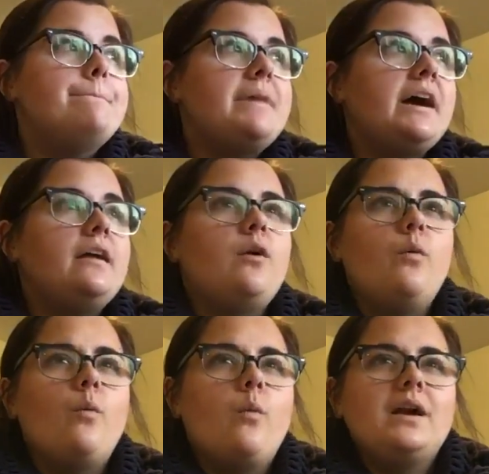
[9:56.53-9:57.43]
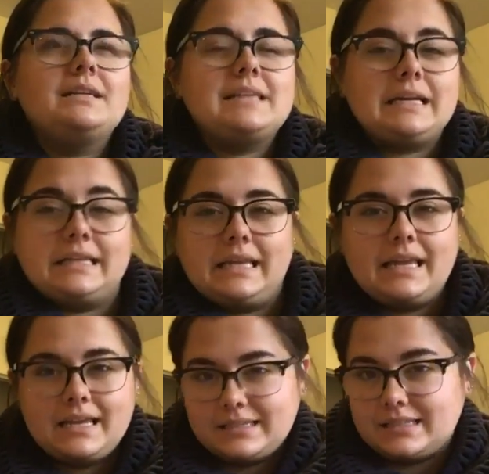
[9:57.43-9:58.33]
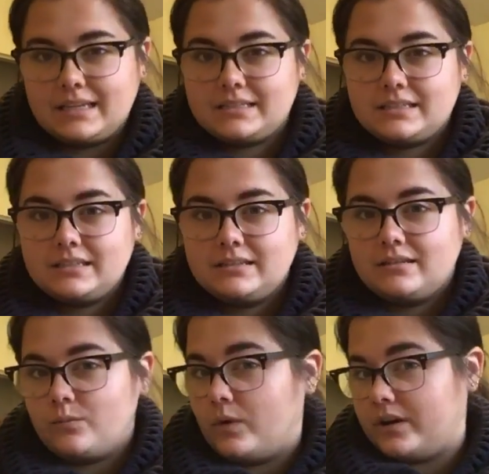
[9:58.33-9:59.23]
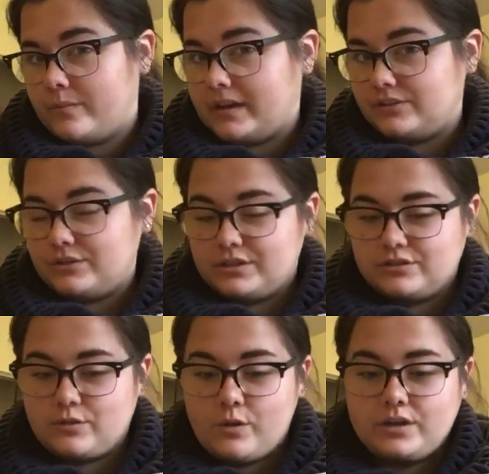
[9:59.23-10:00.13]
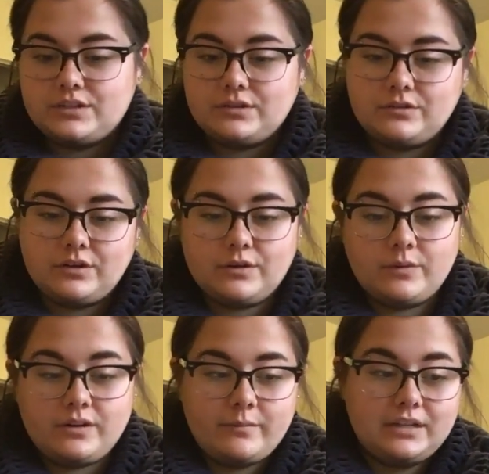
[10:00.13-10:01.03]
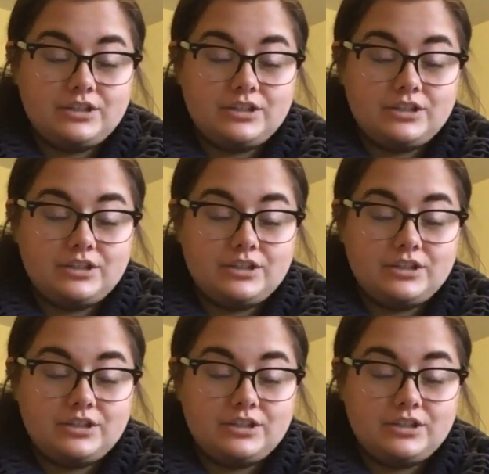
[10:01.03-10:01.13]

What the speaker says: But what exactly is it? what are my students going to, or what are my